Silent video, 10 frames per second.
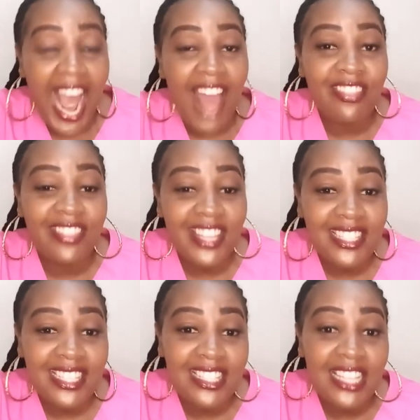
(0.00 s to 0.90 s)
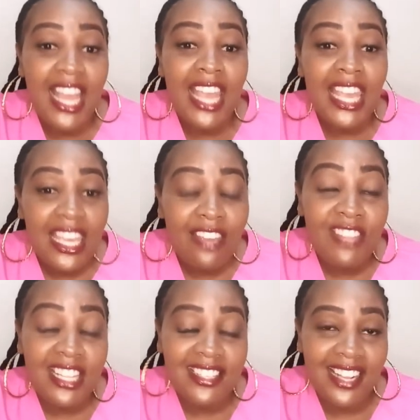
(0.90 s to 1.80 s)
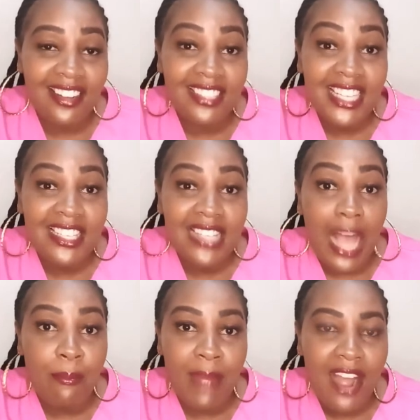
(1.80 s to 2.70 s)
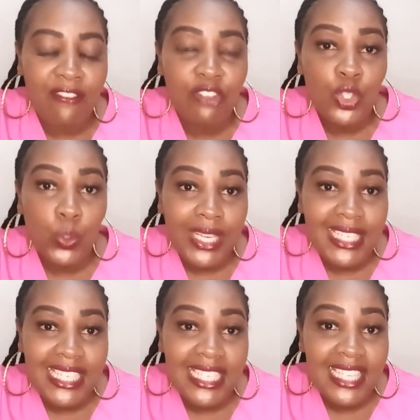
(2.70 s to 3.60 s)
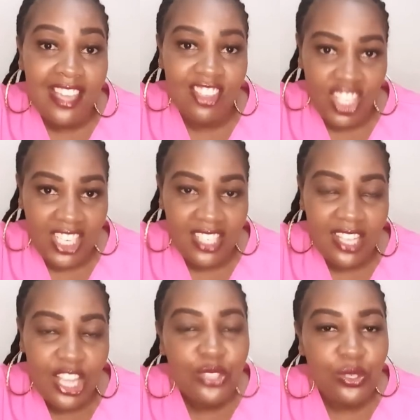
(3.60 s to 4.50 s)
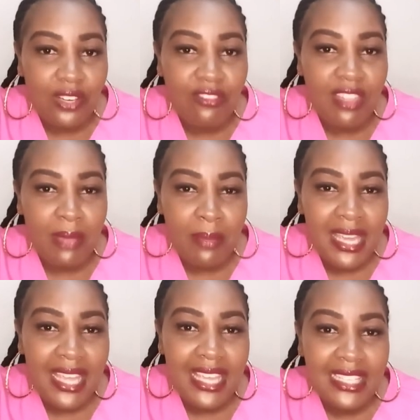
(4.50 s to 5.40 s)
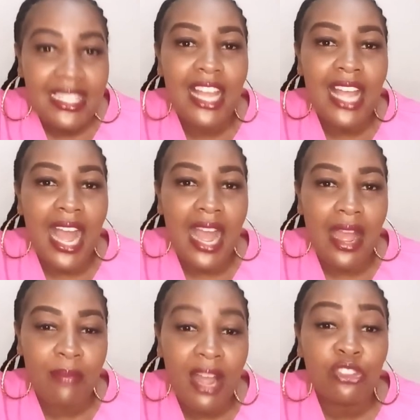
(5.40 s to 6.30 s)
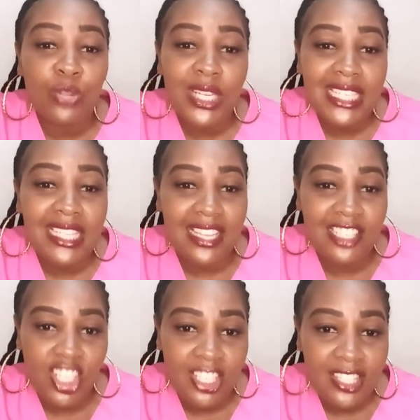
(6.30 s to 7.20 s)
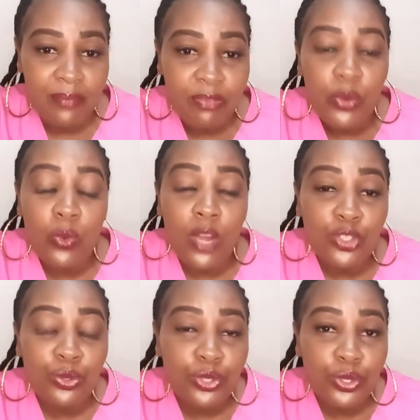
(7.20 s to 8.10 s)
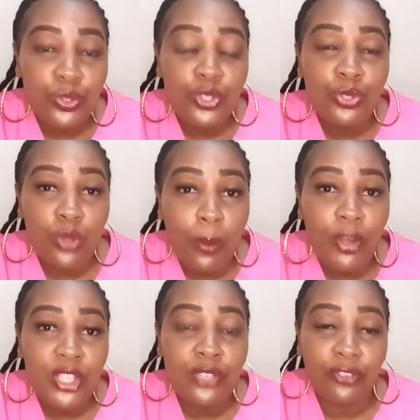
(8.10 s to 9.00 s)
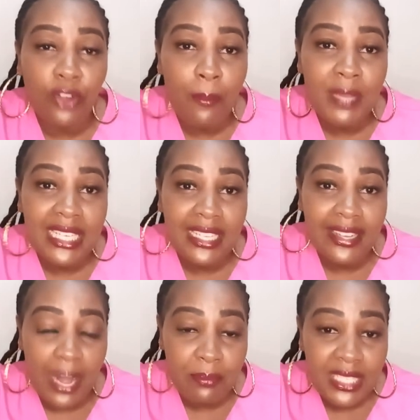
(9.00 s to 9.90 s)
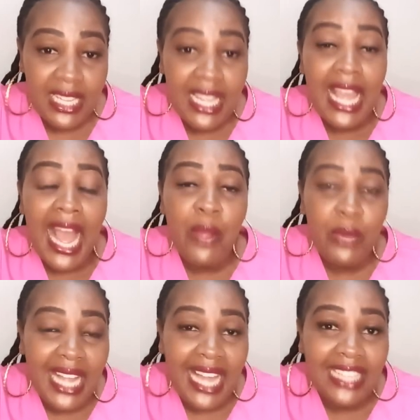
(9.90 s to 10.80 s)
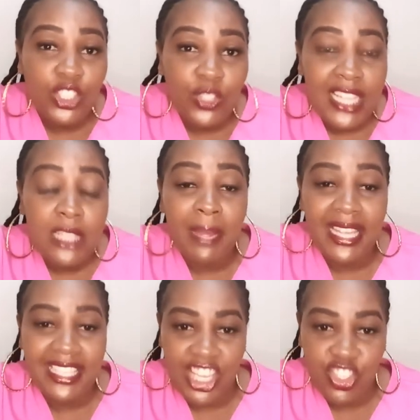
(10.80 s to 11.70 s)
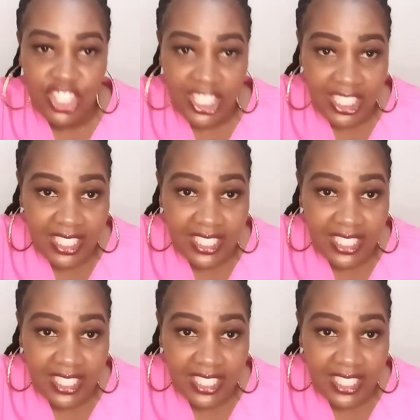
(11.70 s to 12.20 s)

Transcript: And this is if the child is above 20 kgs. So if the baby is above 20 kgs, we want to do 2.4 milligrams. We calculate by kg.